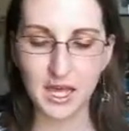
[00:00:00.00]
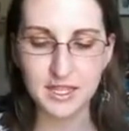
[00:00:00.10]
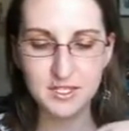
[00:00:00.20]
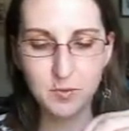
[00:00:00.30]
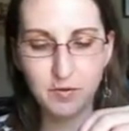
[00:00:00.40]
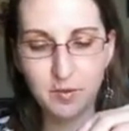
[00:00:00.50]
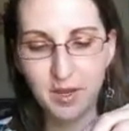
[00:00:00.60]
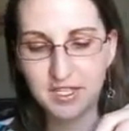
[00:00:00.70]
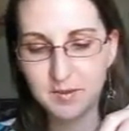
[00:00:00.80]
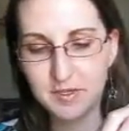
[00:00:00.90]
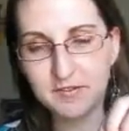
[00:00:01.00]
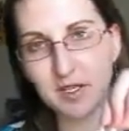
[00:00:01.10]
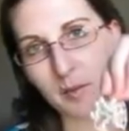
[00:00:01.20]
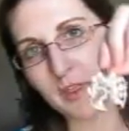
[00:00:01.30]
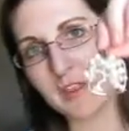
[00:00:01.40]
This one reminds me of
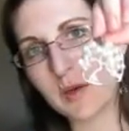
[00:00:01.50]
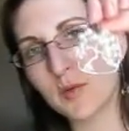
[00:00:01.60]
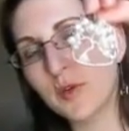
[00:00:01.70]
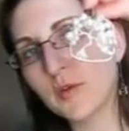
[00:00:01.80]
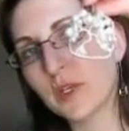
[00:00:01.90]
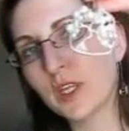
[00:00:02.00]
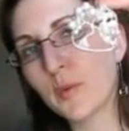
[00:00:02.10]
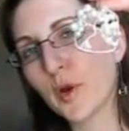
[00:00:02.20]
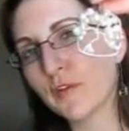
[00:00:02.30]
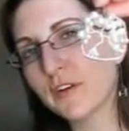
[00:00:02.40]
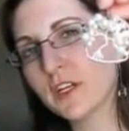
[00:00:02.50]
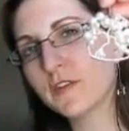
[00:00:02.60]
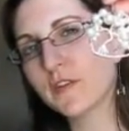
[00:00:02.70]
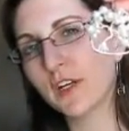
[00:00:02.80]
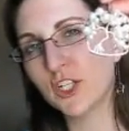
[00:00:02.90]
something that would be really perfect
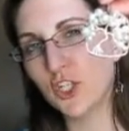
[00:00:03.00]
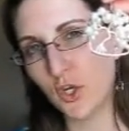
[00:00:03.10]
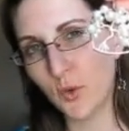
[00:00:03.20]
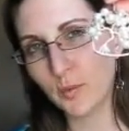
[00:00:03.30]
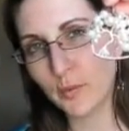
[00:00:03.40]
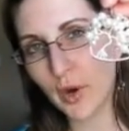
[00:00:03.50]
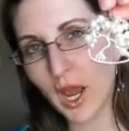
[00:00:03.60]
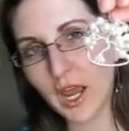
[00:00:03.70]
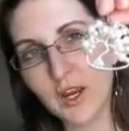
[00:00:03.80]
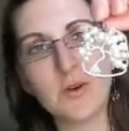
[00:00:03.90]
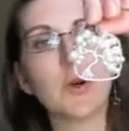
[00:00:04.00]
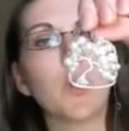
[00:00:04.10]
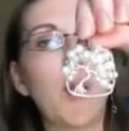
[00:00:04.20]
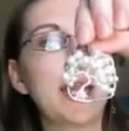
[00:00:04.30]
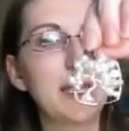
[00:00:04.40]
for a June bride or a
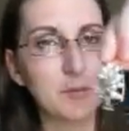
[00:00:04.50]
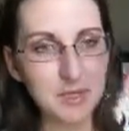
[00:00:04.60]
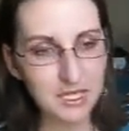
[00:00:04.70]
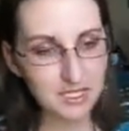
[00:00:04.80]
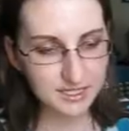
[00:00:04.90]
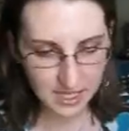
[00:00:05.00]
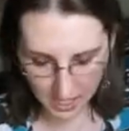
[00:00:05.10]
wedding piece.